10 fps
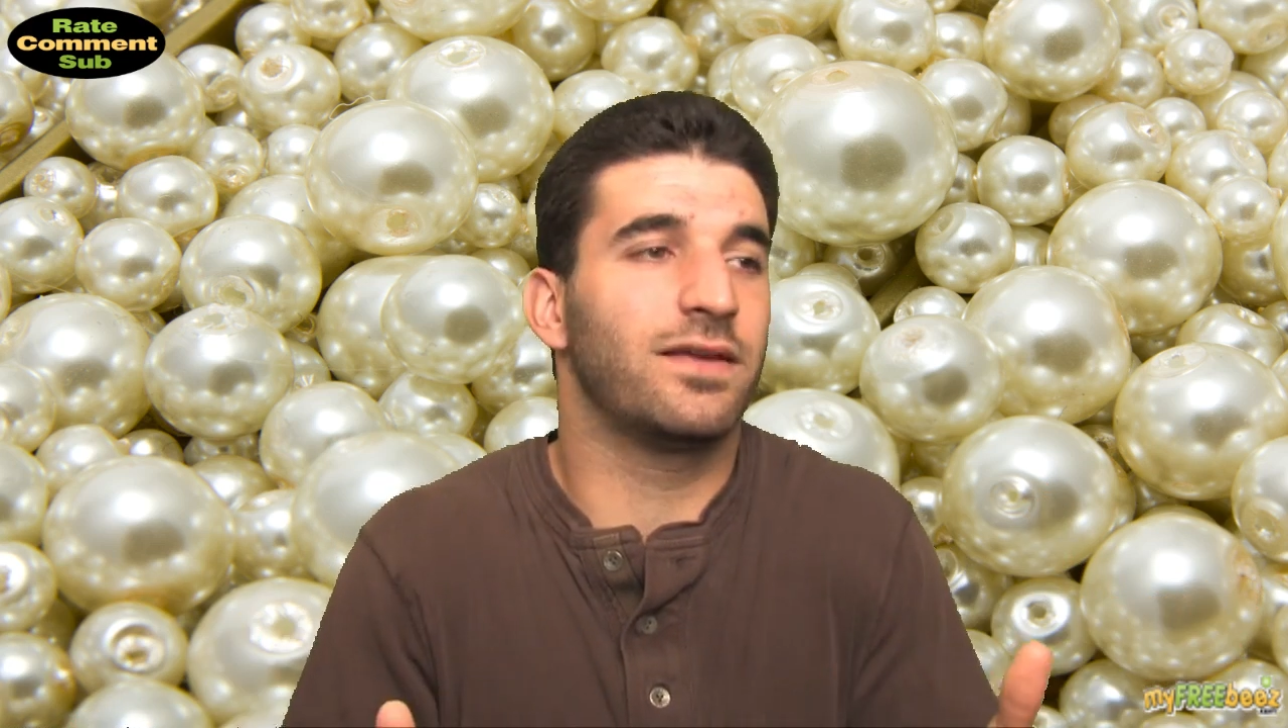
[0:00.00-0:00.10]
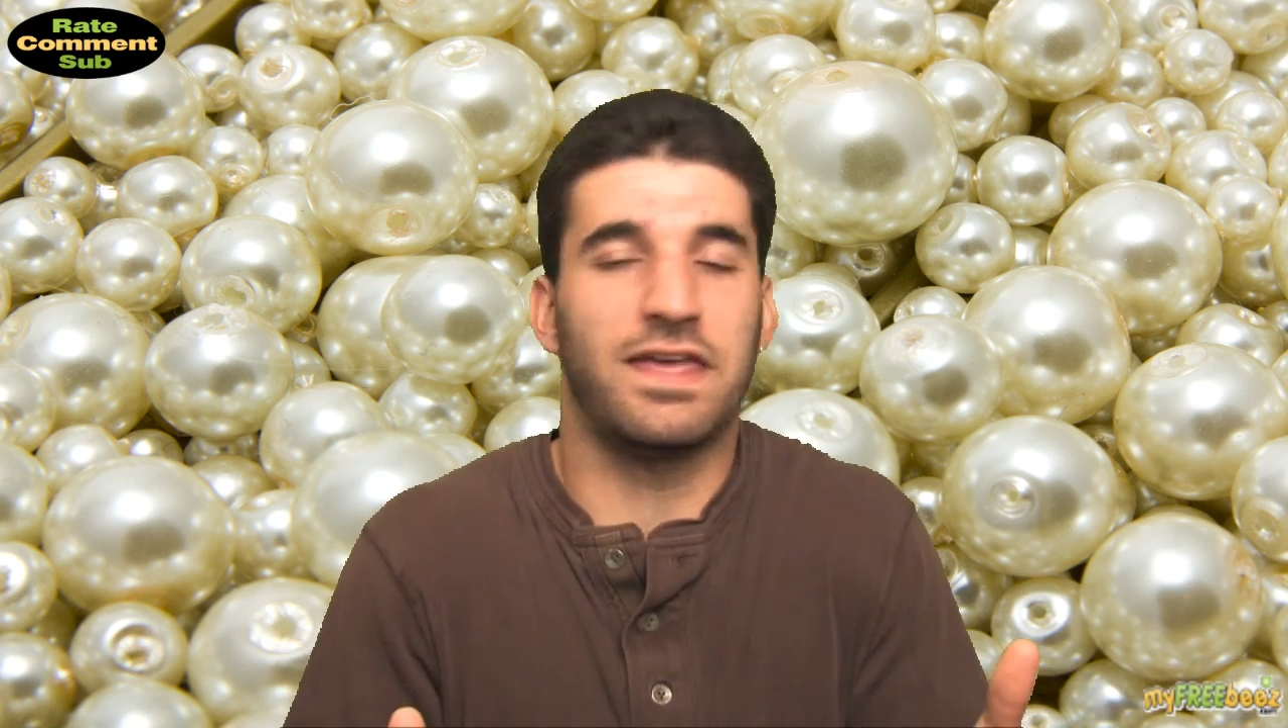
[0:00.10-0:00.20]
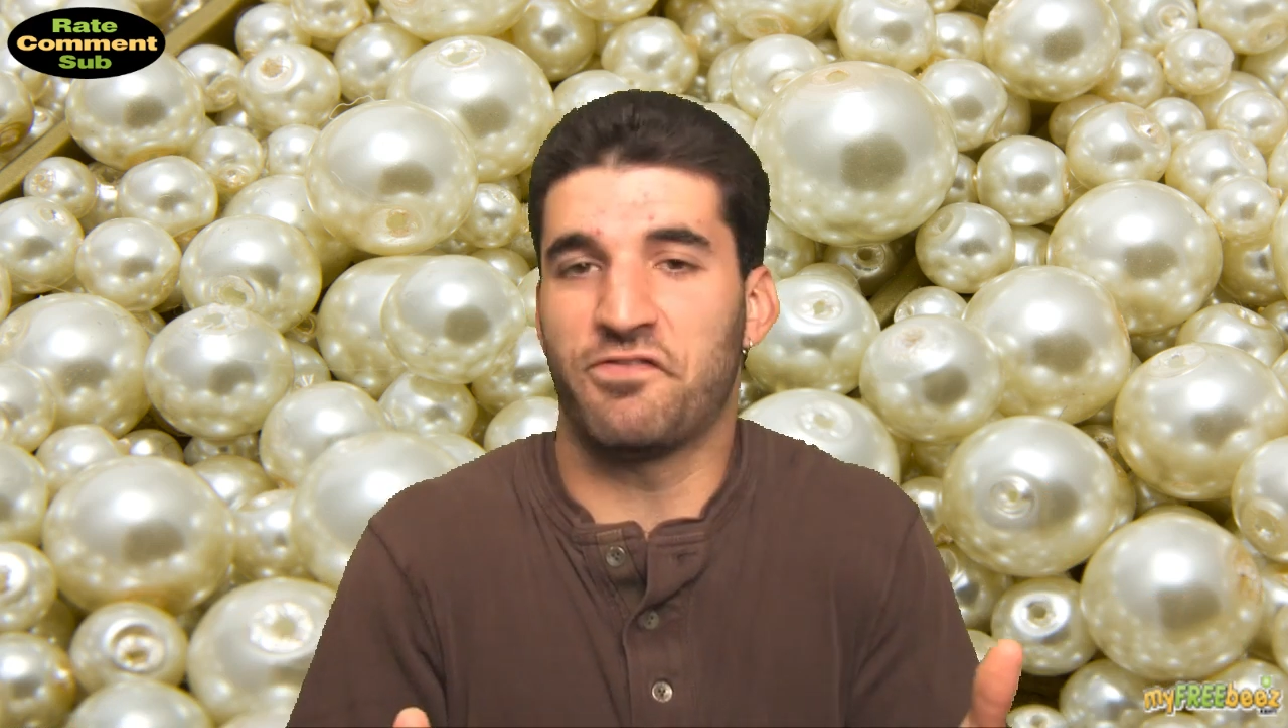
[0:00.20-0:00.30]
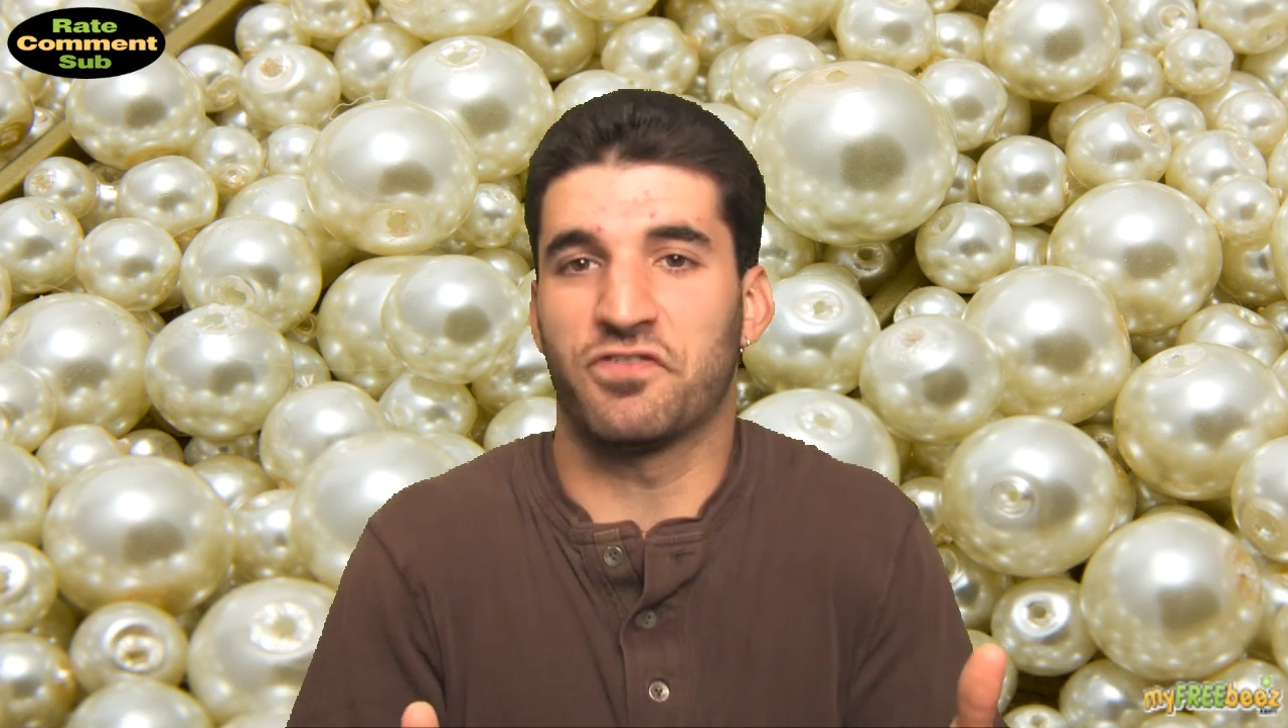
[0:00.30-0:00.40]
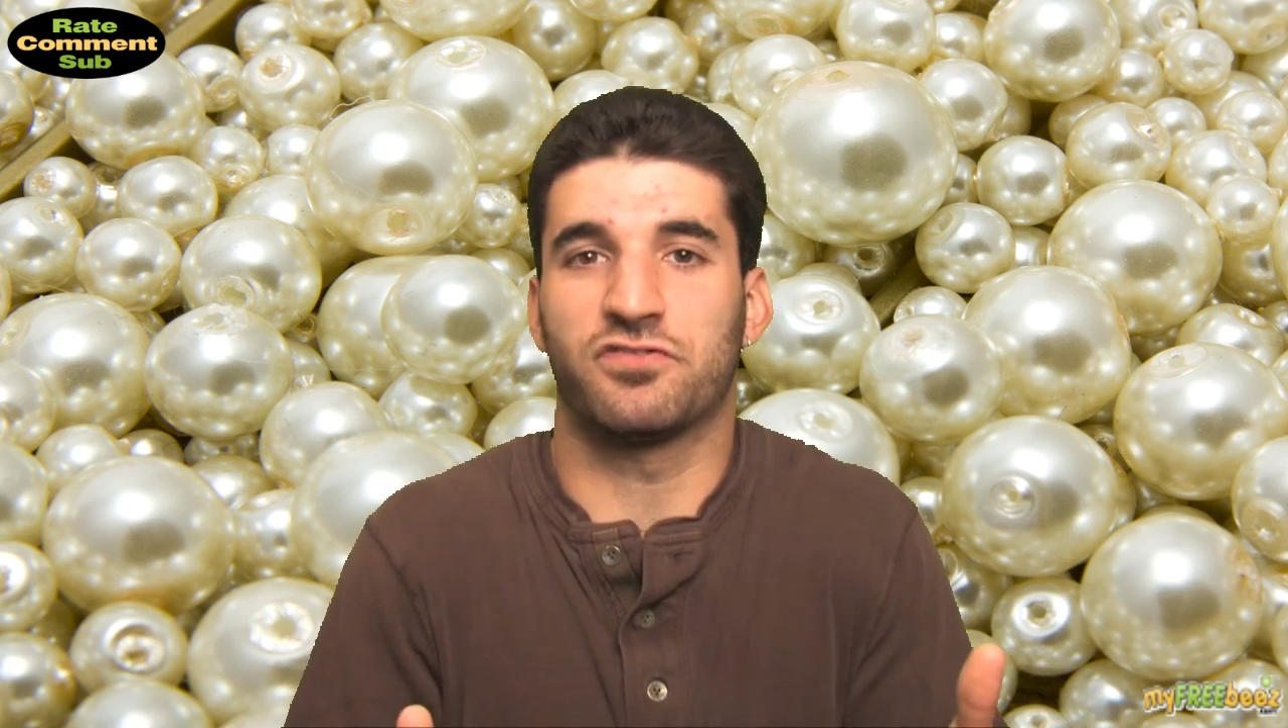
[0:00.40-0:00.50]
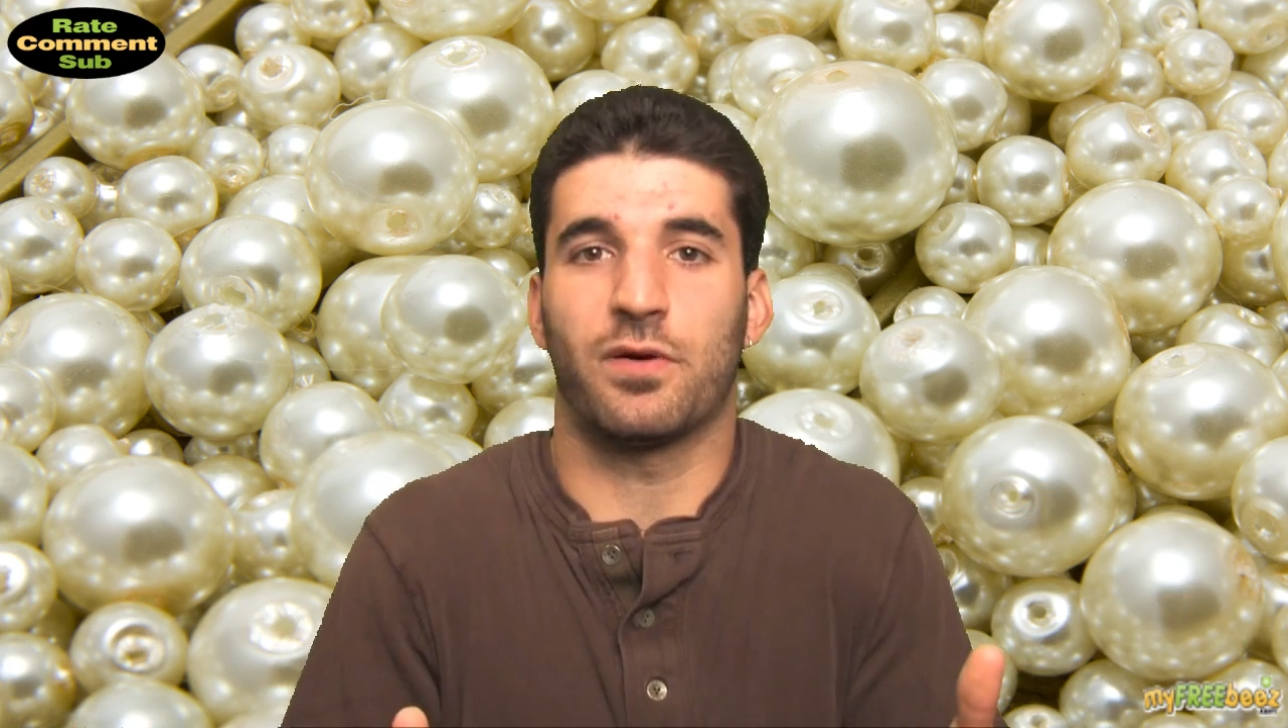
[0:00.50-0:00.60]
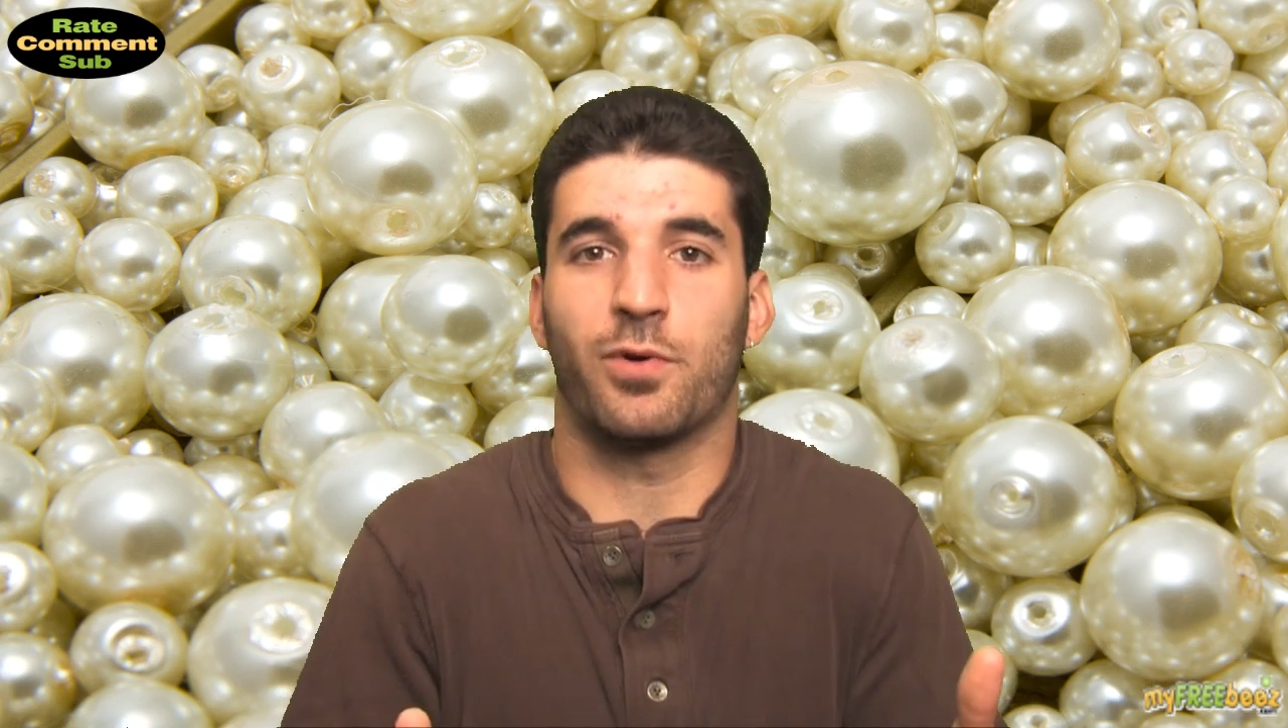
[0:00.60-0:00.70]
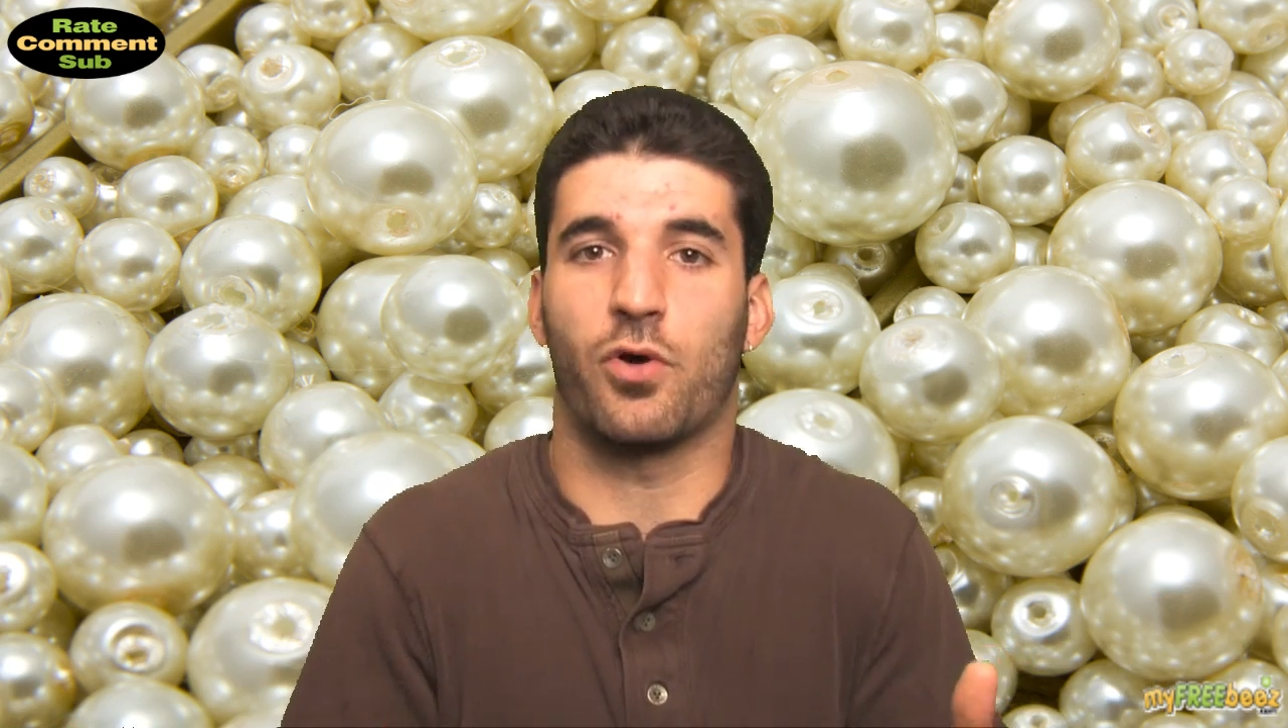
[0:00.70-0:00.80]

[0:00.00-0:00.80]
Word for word: gift for someone.